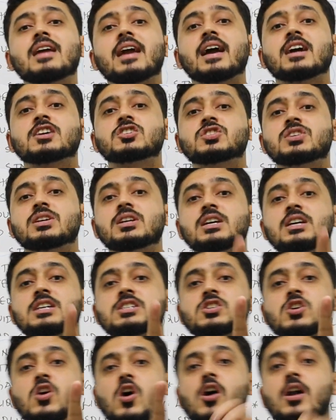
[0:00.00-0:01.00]
reaction
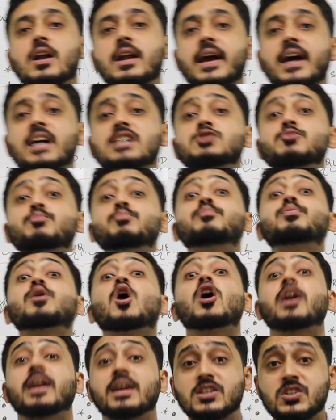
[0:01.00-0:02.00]
is called as
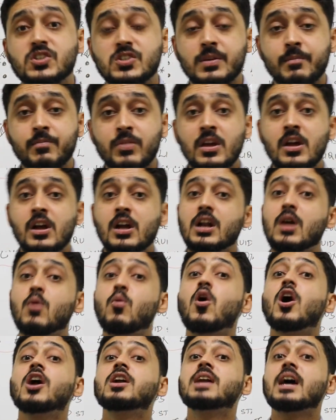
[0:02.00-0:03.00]
products.
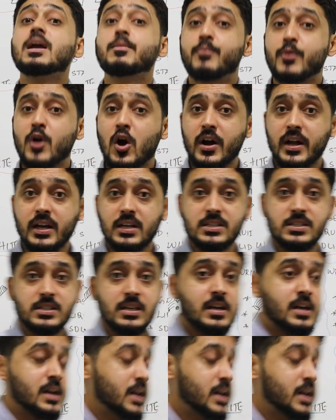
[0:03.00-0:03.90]
Now, what are products?